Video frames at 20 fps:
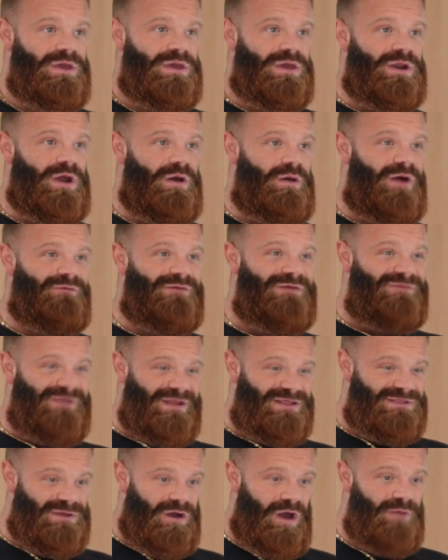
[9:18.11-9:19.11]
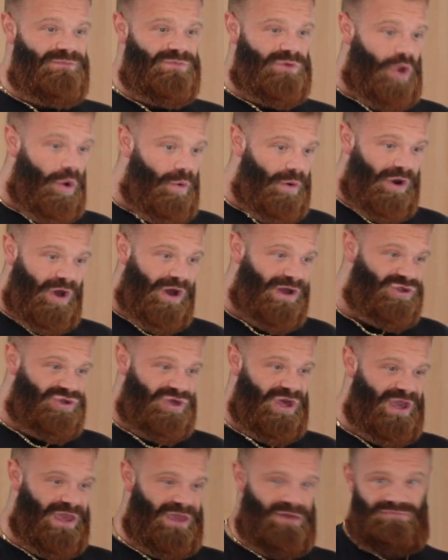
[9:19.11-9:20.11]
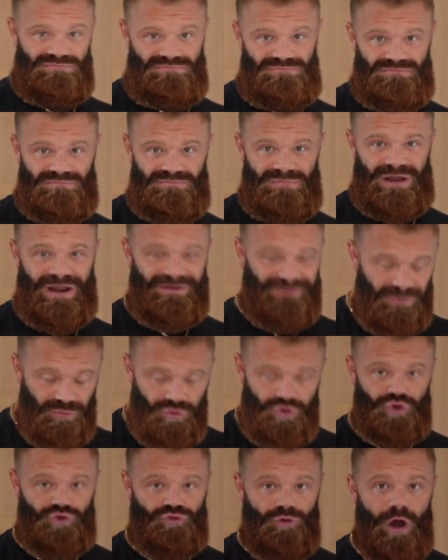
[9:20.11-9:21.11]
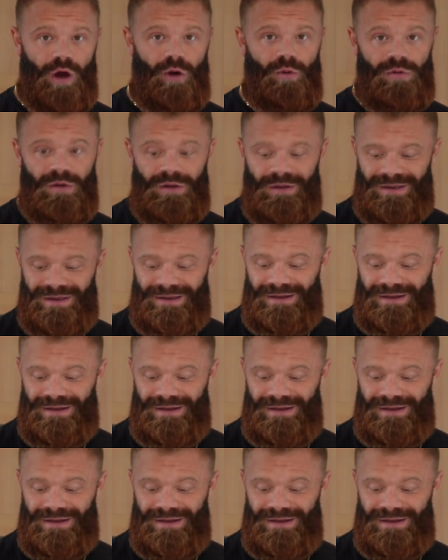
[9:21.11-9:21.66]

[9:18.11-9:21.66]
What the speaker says: You know, I've even had time to go on IG and have a little scroll.